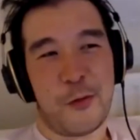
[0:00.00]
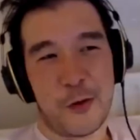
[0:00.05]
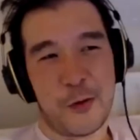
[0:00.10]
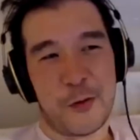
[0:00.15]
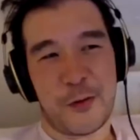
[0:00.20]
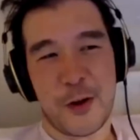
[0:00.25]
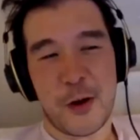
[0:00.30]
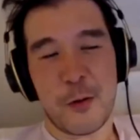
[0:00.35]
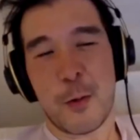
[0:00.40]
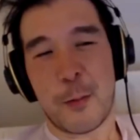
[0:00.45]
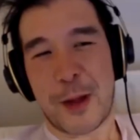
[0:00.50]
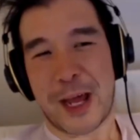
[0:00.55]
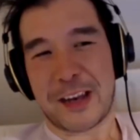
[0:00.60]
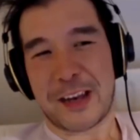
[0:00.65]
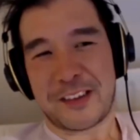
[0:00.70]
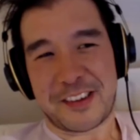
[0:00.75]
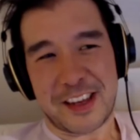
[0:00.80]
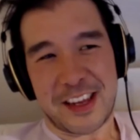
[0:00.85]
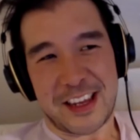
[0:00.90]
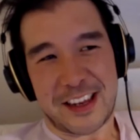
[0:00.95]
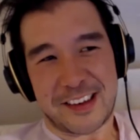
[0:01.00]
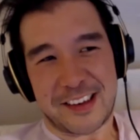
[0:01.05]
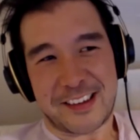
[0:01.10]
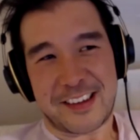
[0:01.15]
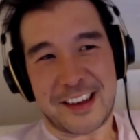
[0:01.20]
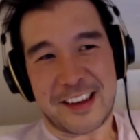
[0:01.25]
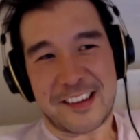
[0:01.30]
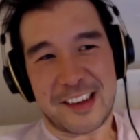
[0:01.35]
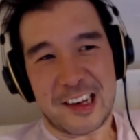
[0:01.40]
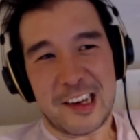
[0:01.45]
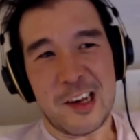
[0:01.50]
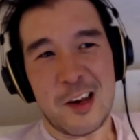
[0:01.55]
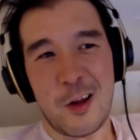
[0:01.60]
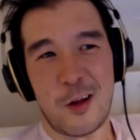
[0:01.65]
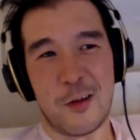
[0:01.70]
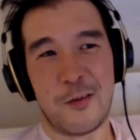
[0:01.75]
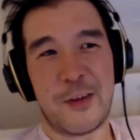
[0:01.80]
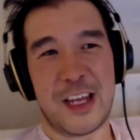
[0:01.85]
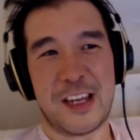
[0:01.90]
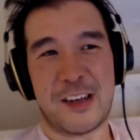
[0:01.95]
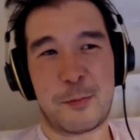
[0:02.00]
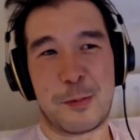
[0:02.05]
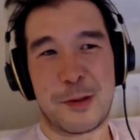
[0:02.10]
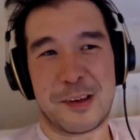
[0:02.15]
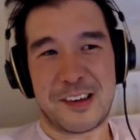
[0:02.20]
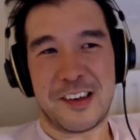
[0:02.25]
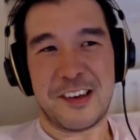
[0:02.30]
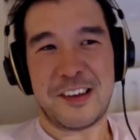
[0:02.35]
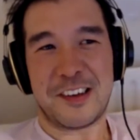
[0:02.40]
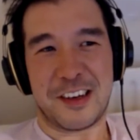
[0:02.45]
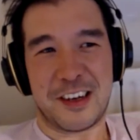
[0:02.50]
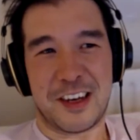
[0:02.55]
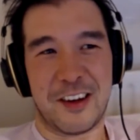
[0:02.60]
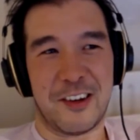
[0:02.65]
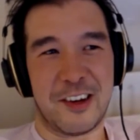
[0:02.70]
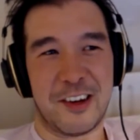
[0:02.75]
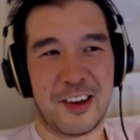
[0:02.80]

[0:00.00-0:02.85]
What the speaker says: a film about tits, there's a lot of exposition going on.